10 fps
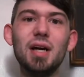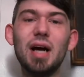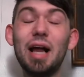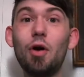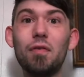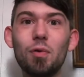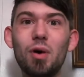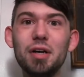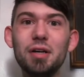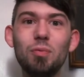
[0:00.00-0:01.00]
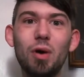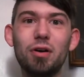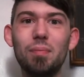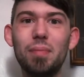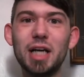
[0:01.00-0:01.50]
Hello everyone,
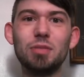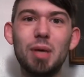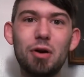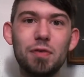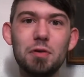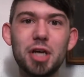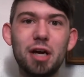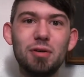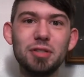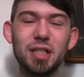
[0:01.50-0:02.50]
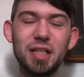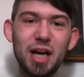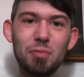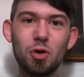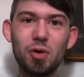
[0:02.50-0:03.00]
welcome back to my review channel. Today
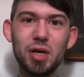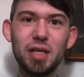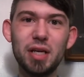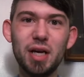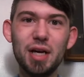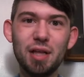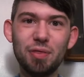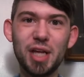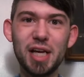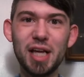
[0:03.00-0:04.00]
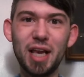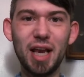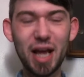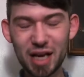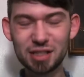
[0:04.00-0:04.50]
I'm doing the
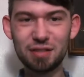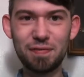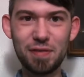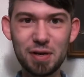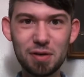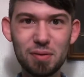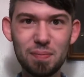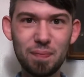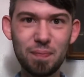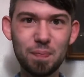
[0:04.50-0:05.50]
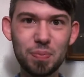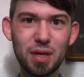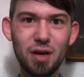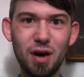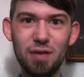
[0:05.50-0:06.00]
last film
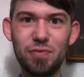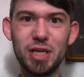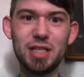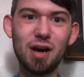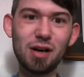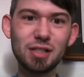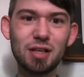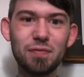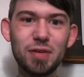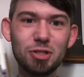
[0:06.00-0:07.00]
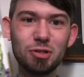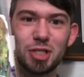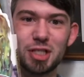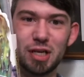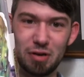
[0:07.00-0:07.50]
of the Toxic Avenger
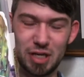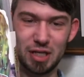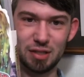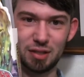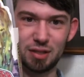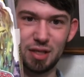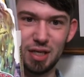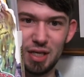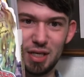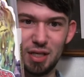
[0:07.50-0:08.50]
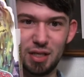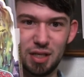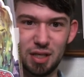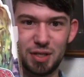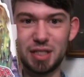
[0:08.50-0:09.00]
series.
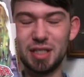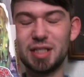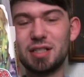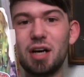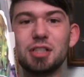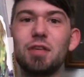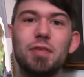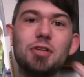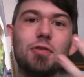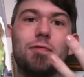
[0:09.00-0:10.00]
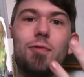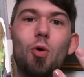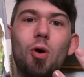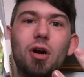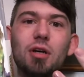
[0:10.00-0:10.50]
This is Toxic Avenger
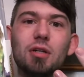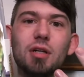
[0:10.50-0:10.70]
4,